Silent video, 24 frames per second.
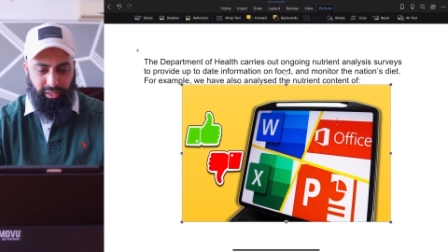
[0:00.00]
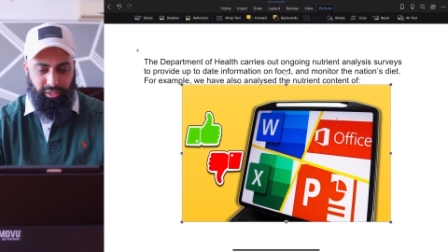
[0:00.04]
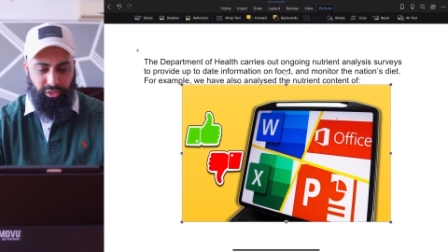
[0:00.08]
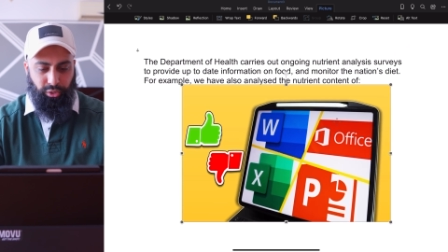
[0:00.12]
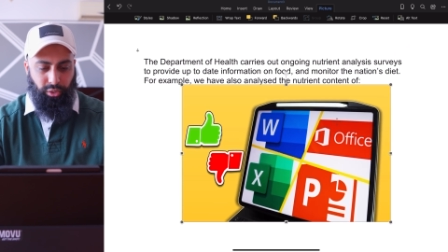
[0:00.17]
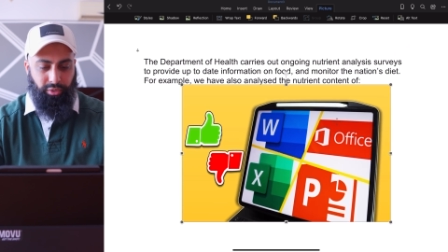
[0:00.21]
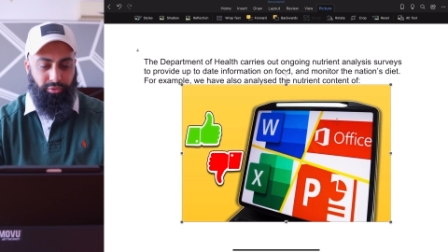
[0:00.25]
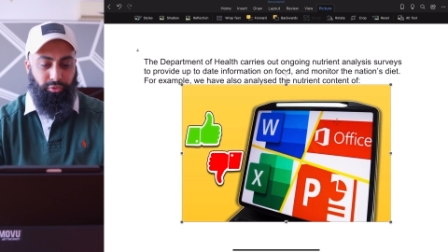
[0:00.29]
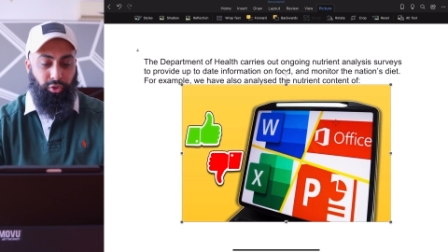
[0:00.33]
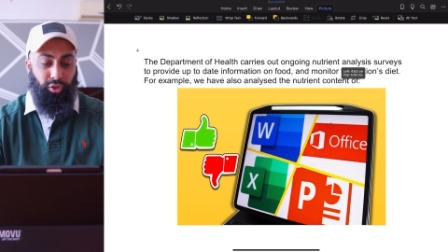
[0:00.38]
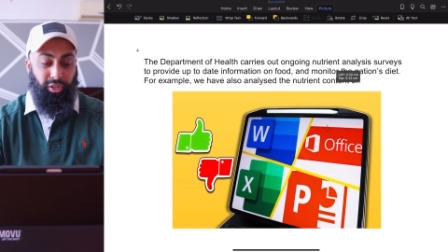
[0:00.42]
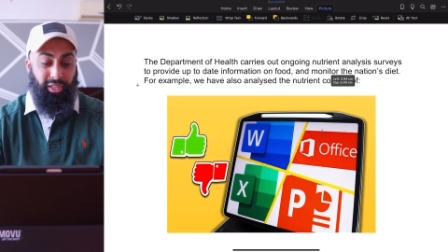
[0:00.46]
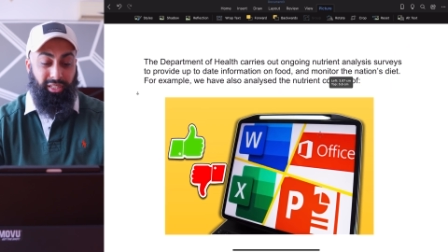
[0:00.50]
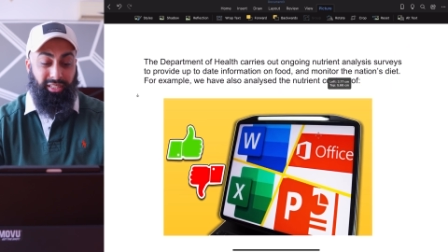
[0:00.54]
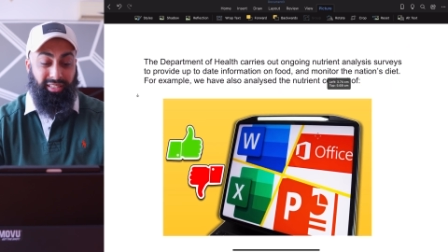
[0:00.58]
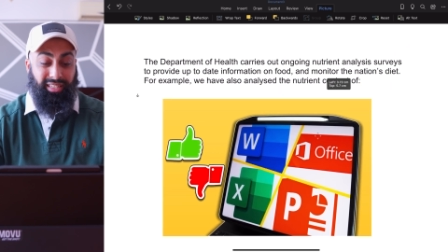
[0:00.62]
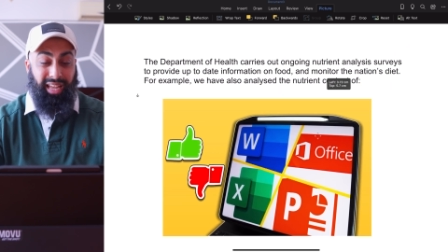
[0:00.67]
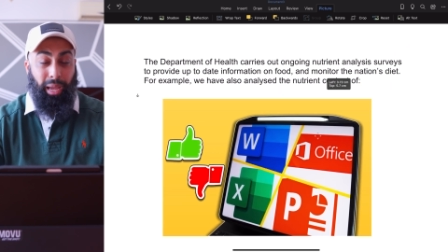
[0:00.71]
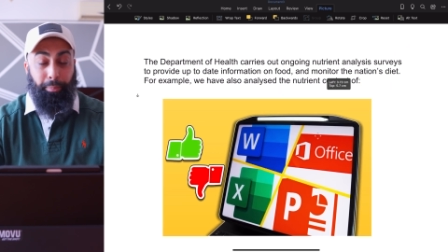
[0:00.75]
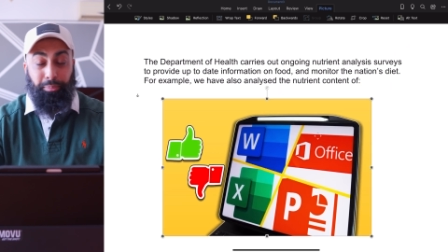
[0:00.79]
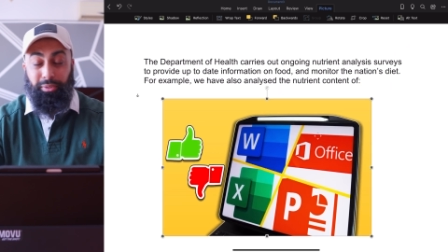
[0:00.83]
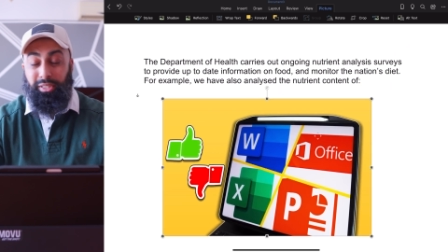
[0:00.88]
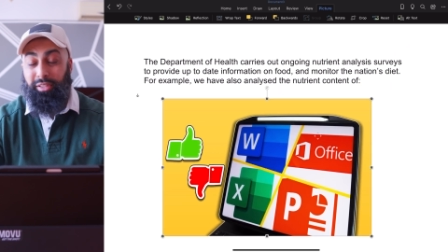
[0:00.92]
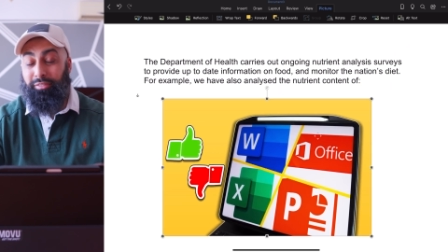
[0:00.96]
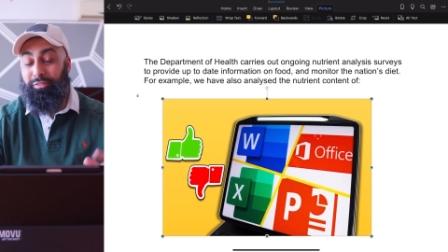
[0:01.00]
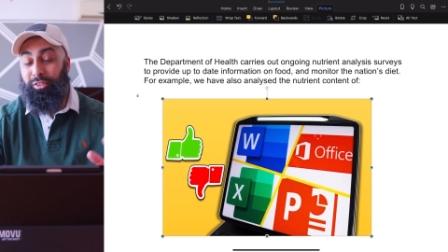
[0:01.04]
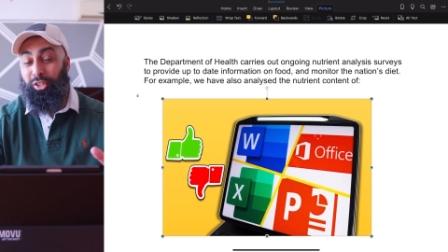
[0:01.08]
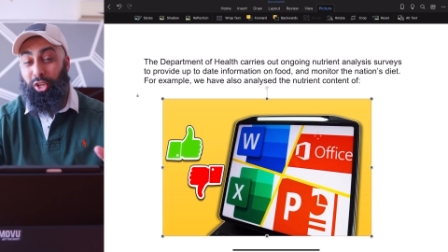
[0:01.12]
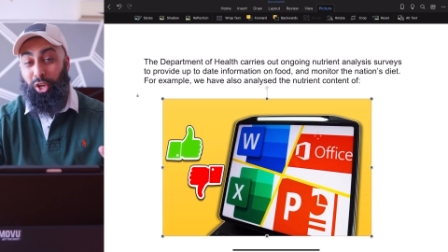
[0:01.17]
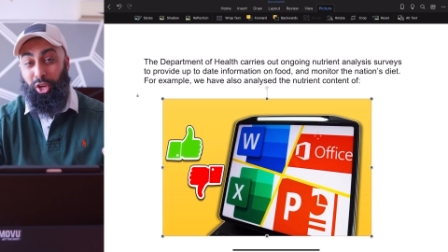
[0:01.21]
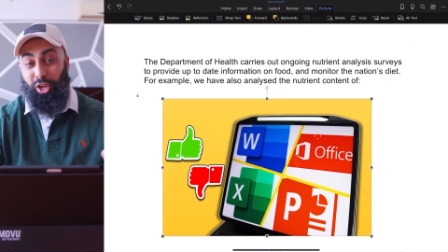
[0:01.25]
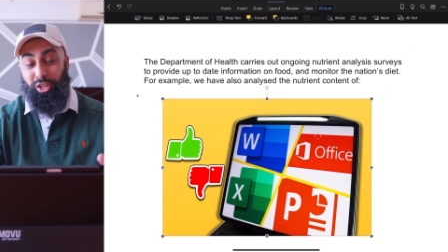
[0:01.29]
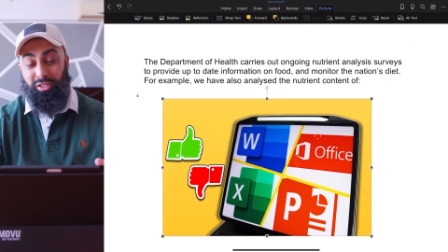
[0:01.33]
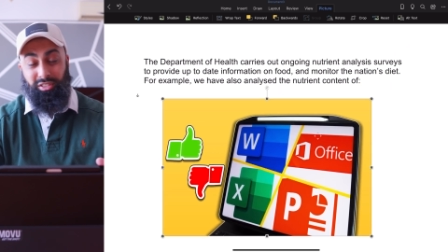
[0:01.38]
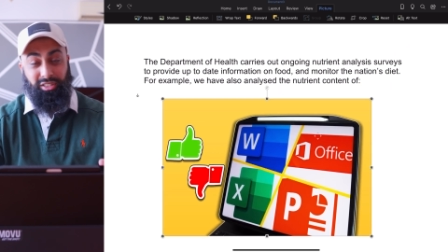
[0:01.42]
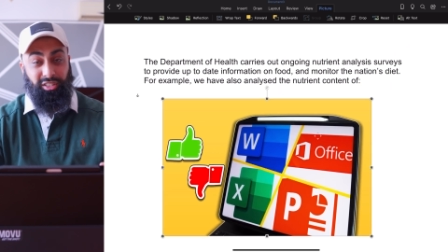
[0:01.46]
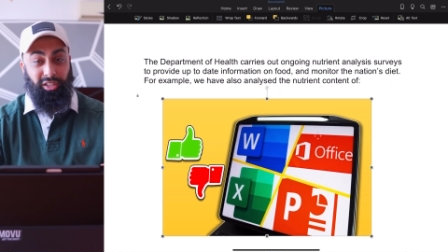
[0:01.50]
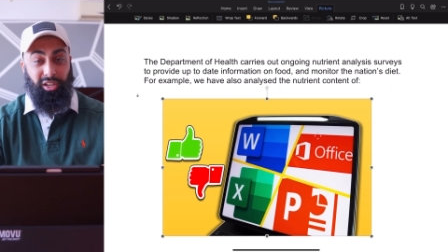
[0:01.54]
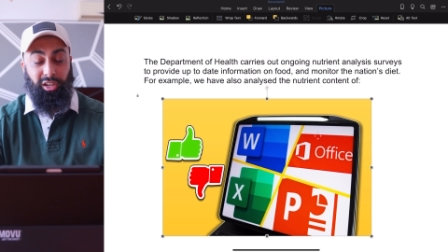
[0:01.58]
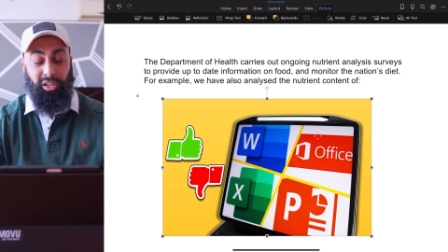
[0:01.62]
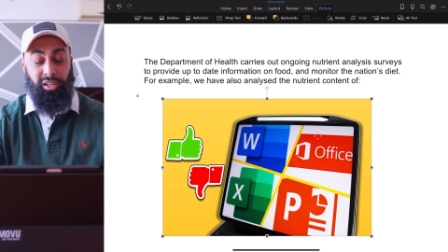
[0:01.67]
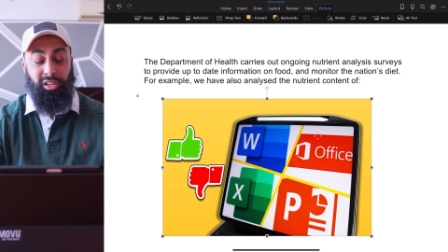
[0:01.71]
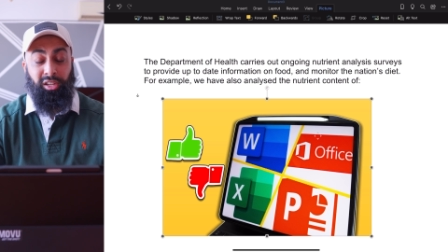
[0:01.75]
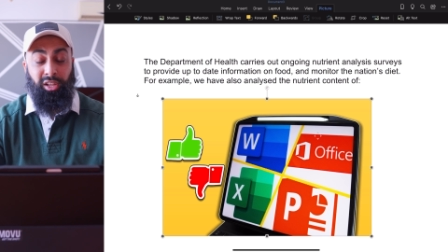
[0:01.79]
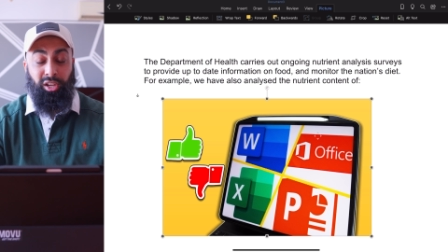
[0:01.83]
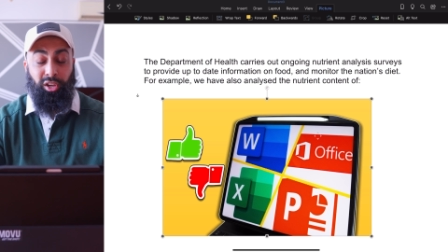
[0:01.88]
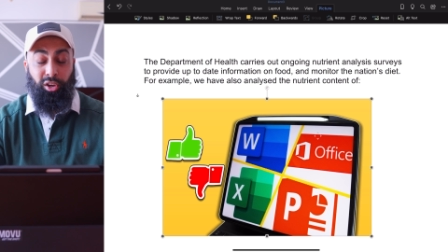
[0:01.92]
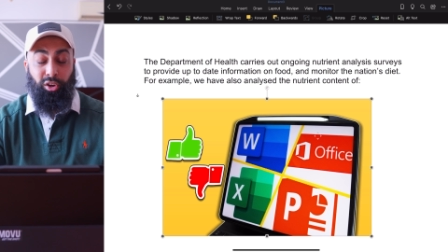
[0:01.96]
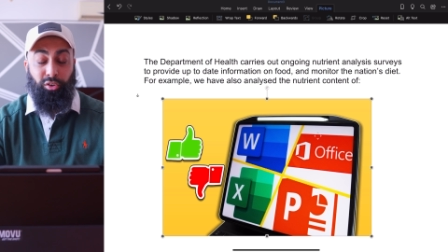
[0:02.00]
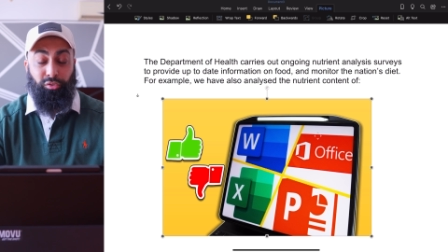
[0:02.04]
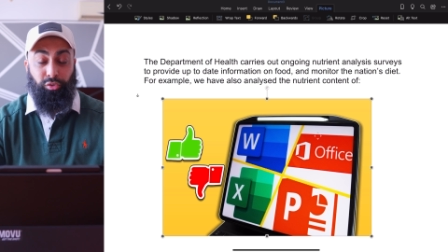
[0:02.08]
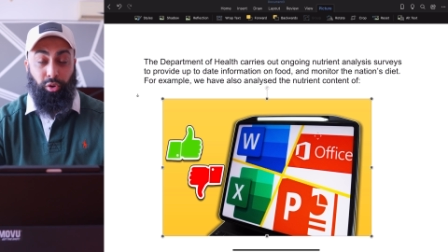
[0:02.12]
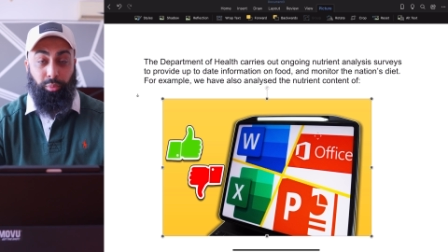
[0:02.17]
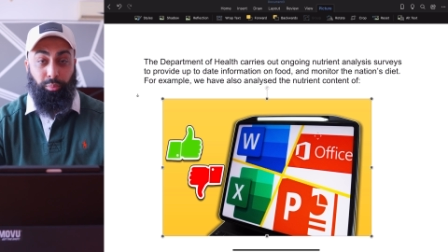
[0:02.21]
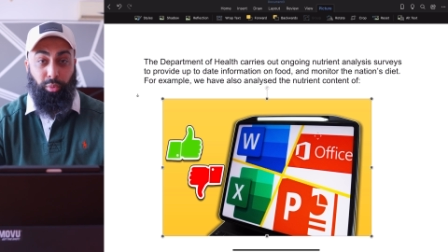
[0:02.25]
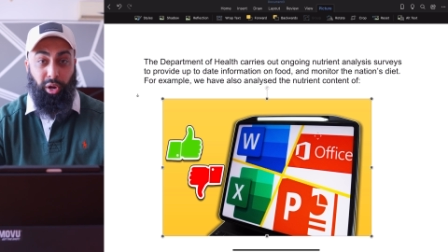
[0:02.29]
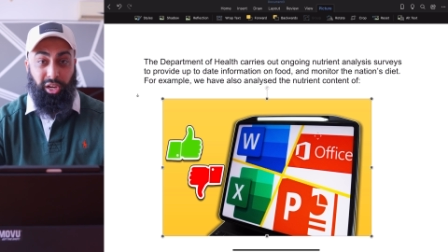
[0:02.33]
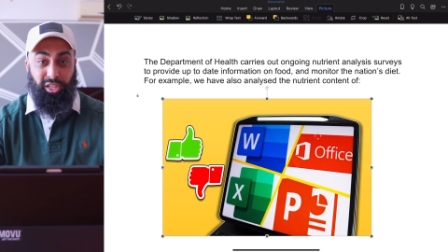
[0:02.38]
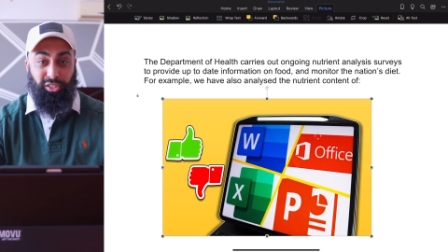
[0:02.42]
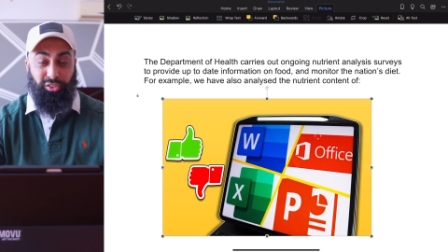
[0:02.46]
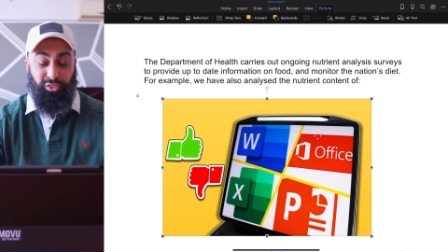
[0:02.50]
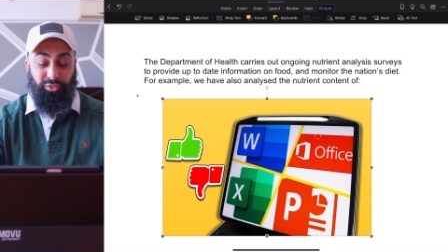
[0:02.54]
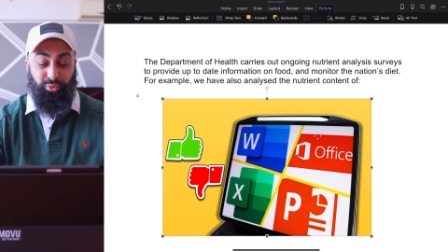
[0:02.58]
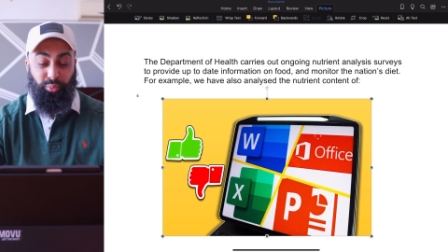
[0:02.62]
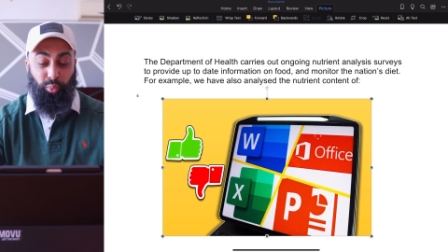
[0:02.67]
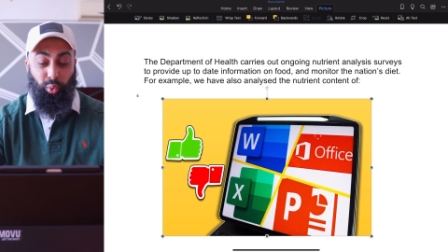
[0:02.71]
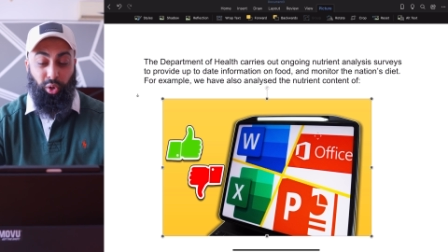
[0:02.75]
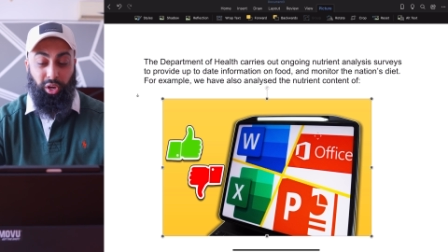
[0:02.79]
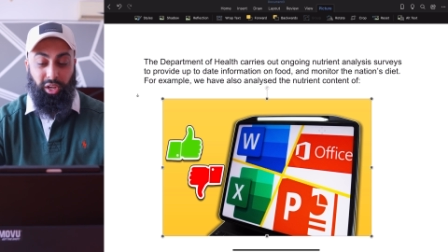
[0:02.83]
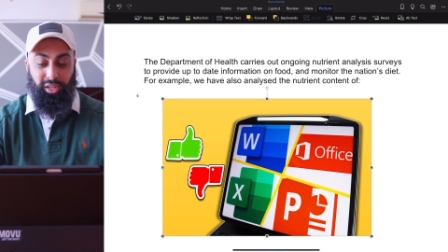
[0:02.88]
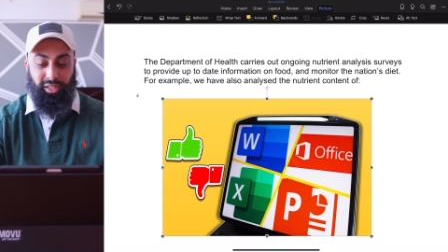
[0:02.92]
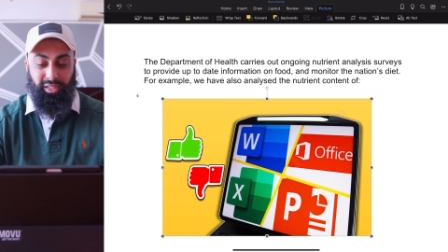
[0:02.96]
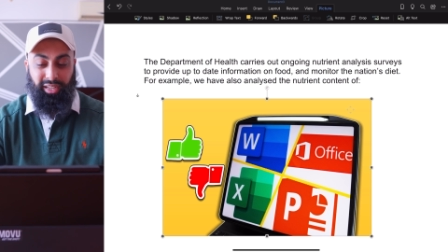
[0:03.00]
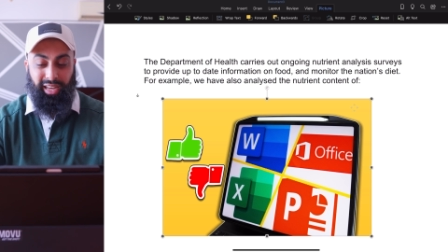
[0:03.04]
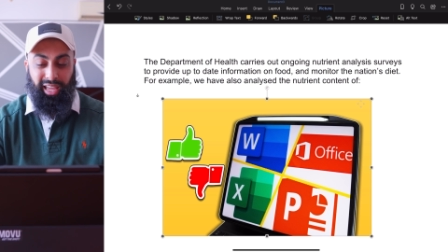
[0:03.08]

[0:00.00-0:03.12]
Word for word: so I've got adaptive cursor for Microsoft Word.